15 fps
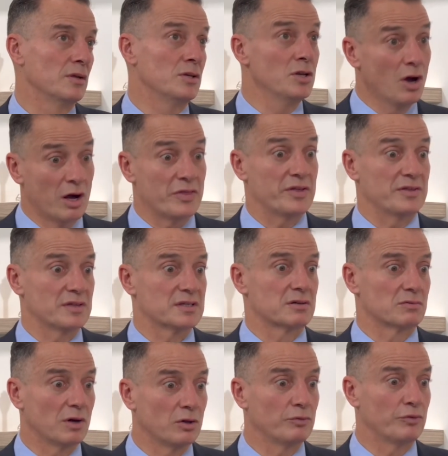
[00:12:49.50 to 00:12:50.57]
No, I think there's a
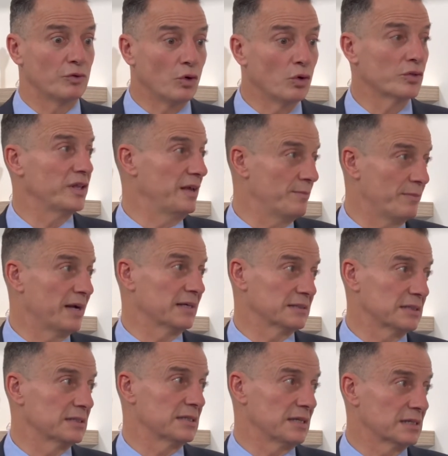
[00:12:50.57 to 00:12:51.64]
role for the
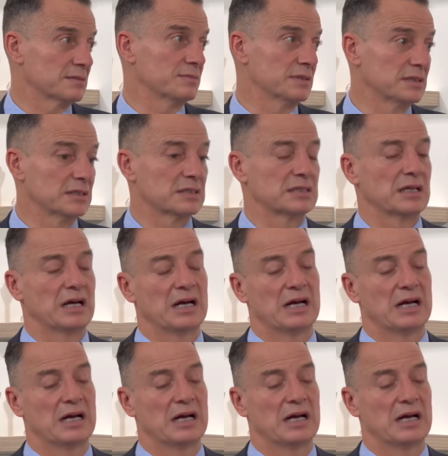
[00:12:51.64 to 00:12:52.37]
impact assessments.